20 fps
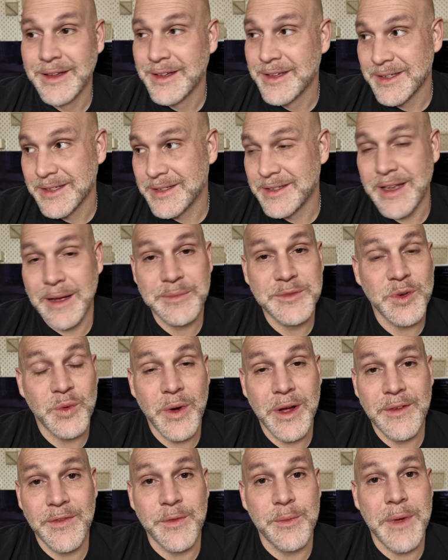stepped
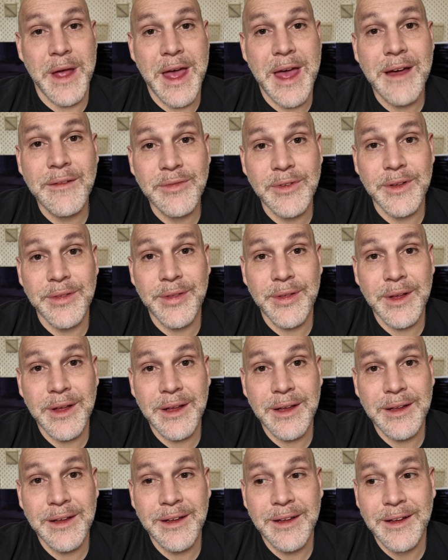away from
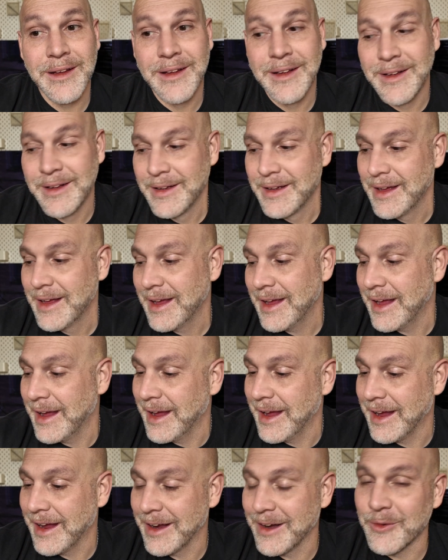everything
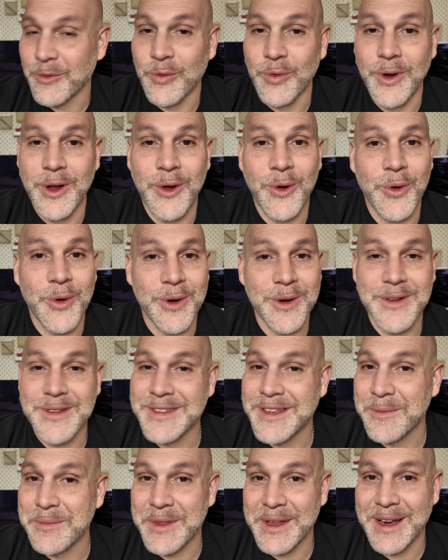and reordered
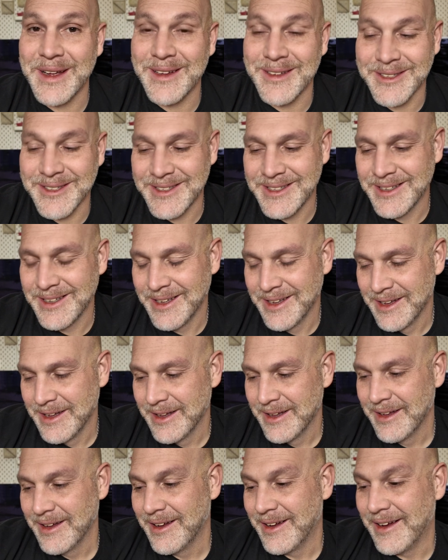something else.
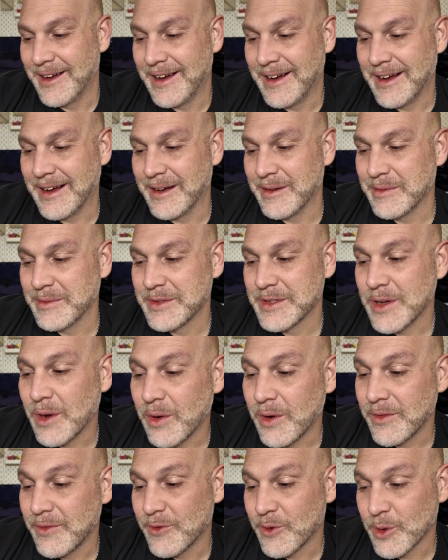
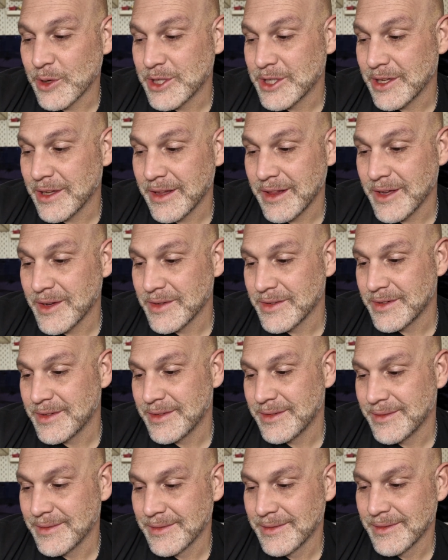So unfortunately,
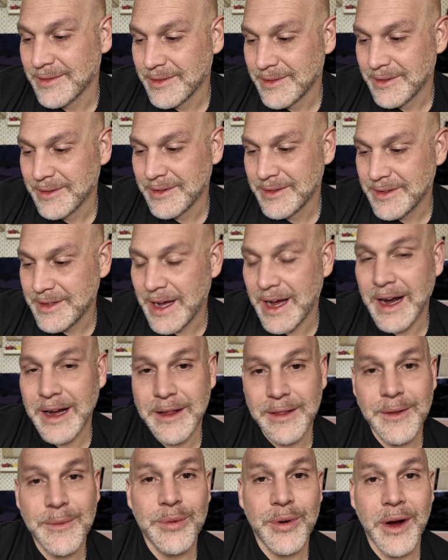those died
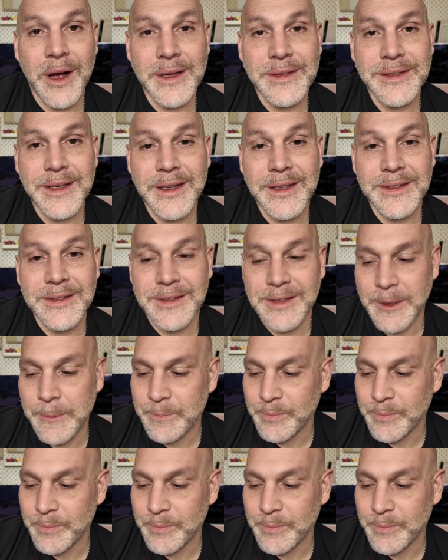in the process.